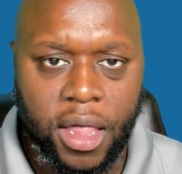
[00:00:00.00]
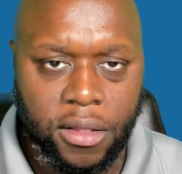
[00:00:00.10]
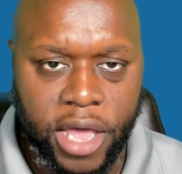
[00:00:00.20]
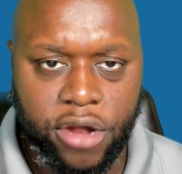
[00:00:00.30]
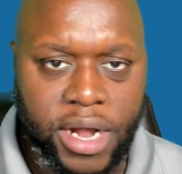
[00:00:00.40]

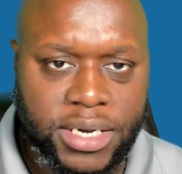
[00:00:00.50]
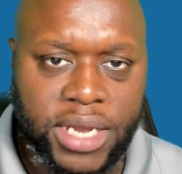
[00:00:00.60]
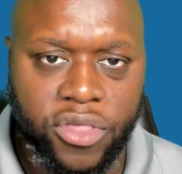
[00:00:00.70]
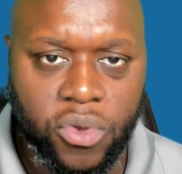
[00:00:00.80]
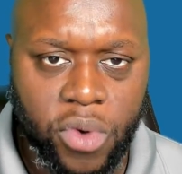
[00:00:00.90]
later on
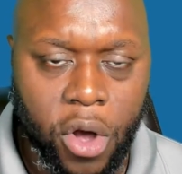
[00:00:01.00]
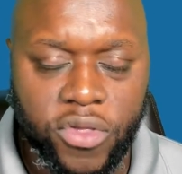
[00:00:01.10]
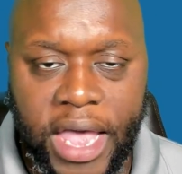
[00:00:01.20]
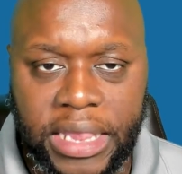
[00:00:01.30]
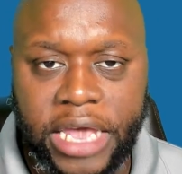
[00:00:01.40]
down the road.
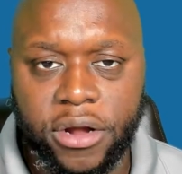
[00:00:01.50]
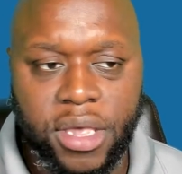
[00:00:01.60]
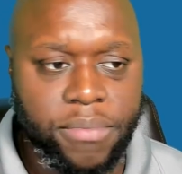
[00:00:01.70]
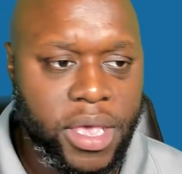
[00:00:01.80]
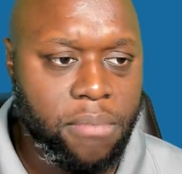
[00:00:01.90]
That later
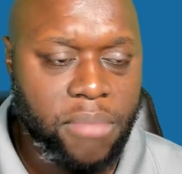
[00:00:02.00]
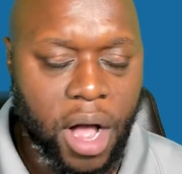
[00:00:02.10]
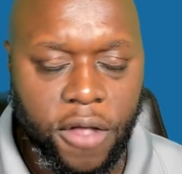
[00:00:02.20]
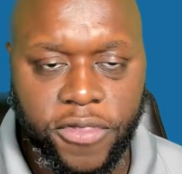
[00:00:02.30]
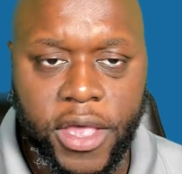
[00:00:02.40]
can be a
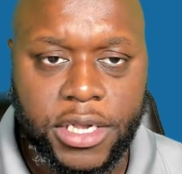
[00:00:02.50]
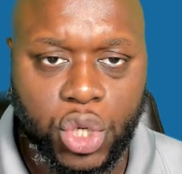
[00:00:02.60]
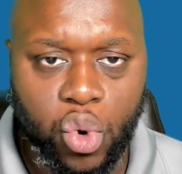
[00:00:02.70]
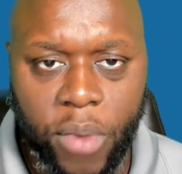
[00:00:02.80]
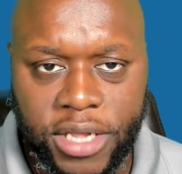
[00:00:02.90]
month,
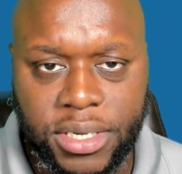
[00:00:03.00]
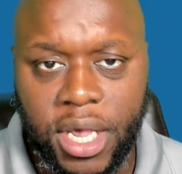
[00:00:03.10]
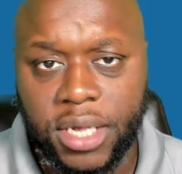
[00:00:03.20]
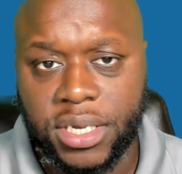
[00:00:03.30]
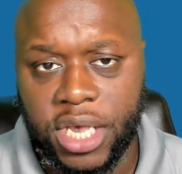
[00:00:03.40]
two months,
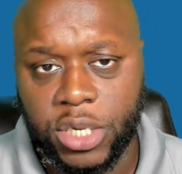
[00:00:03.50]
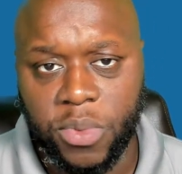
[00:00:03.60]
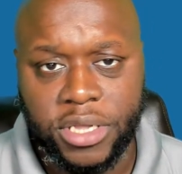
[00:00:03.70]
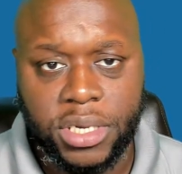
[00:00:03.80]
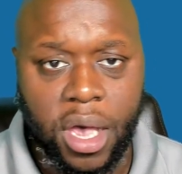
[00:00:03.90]
six
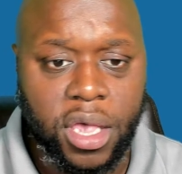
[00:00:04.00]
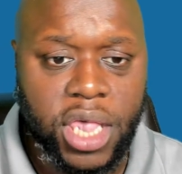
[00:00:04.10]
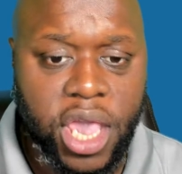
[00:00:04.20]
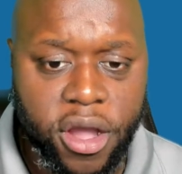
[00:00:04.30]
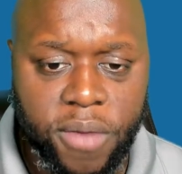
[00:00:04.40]
months, a
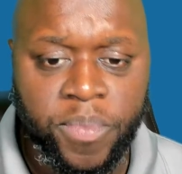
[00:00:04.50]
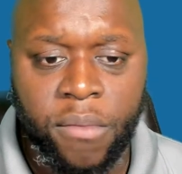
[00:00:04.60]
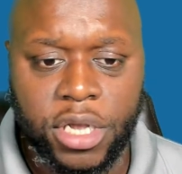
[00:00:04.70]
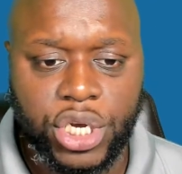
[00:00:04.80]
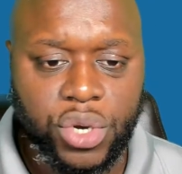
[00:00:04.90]
year,
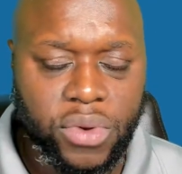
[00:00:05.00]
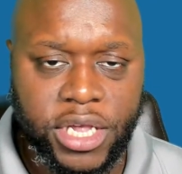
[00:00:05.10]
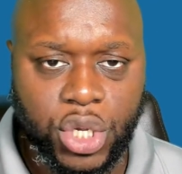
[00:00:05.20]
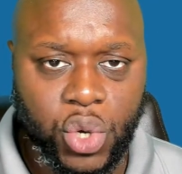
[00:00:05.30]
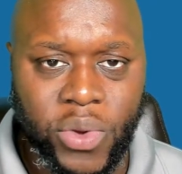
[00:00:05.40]
but you
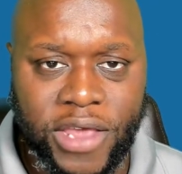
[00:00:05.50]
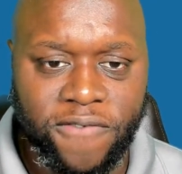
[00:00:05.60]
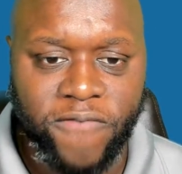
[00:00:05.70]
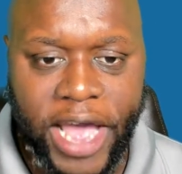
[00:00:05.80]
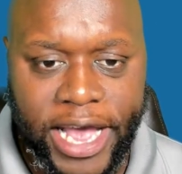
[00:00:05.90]
need to
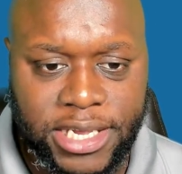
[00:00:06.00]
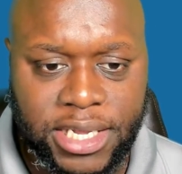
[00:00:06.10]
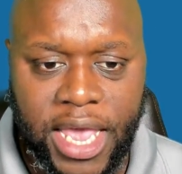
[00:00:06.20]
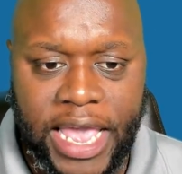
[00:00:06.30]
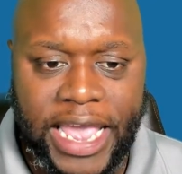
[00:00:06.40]
invest
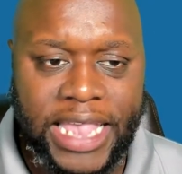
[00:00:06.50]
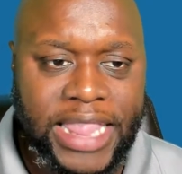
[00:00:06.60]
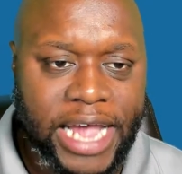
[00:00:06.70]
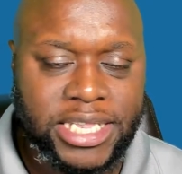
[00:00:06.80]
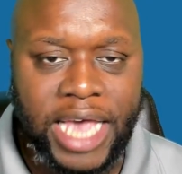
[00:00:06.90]
in
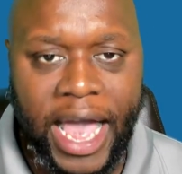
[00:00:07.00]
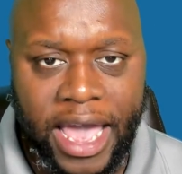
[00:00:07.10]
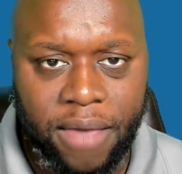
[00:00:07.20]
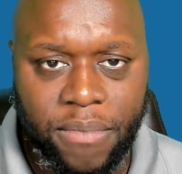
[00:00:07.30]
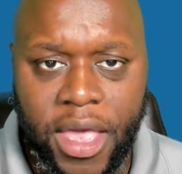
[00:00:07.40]
that
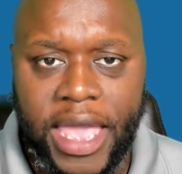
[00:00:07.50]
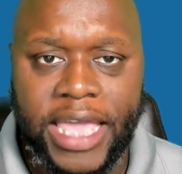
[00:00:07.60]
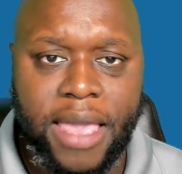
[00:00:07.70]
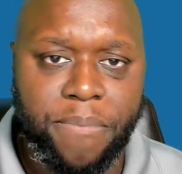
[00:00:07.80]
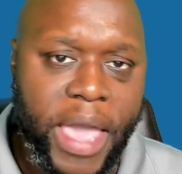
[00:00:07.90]
time and
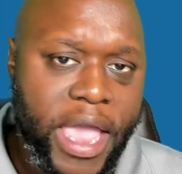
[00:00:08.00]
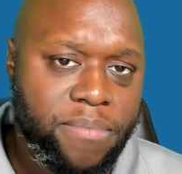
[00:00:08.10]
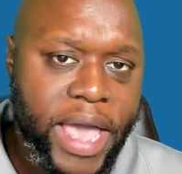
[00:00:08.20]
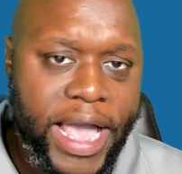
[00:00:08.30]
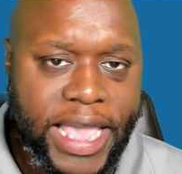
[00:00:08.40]
get paid
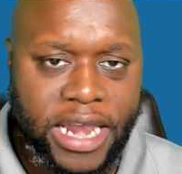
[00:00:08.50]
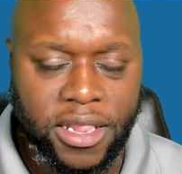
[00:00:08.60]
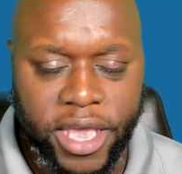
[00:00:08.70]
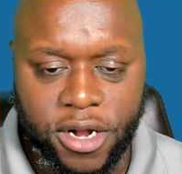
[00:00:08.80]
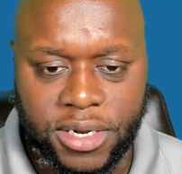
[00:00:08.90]
back at a
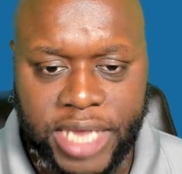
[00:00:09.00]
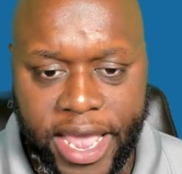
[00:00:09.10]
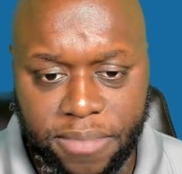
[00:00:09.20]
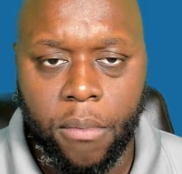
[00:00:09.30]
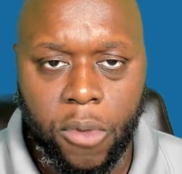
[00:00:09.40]
later
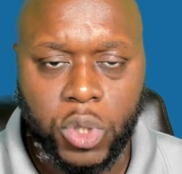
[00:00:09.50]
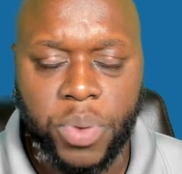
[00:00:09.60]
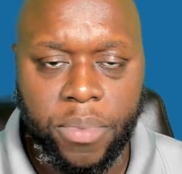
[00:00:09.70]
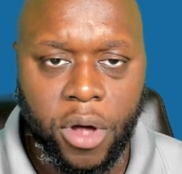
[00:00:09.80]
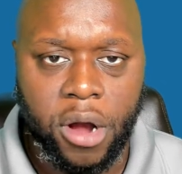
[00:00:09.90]
date. Most
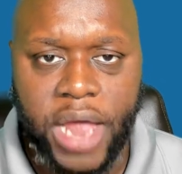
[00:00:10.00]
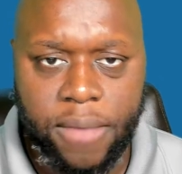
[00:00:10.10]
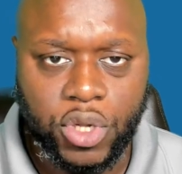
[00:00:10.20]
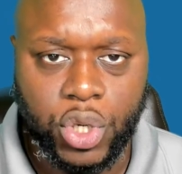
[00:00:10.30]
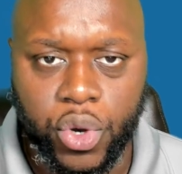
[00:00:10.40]
people aren't
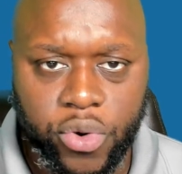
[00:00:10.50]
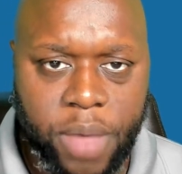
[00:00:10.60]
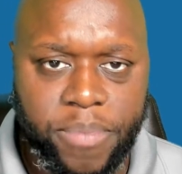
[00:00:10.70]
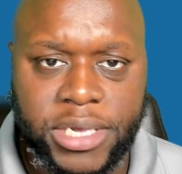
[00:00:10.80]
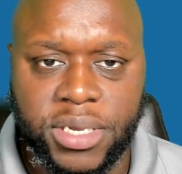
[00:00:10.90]
able to
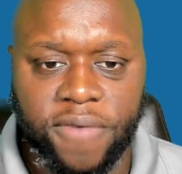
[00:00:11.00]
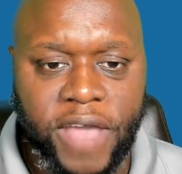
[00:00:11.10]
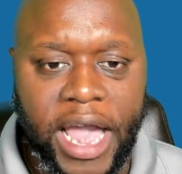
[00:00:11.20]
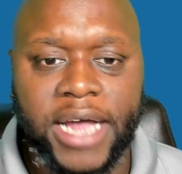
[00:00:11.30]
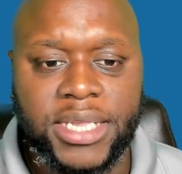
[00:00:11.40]
create pieces of
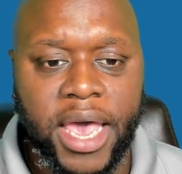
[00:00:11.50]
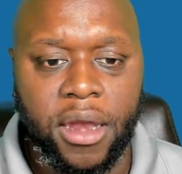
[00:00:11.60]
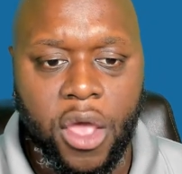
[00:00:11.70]
content